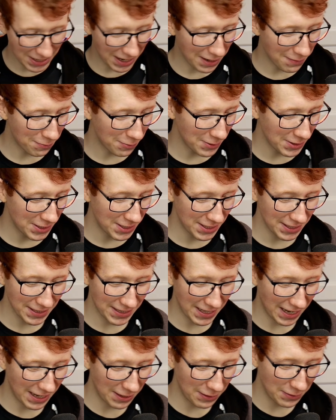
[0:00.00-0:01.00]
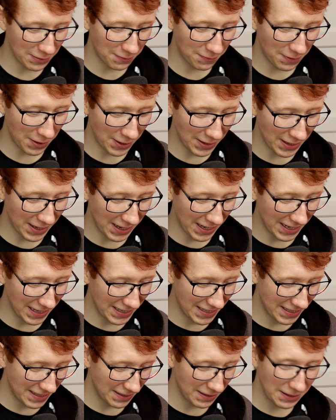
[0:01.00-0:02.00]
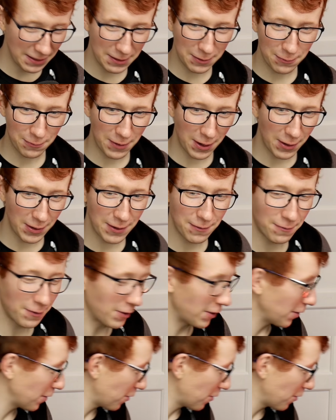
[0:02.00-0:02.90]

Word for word: I appreciate that. It was very nice. It's very, very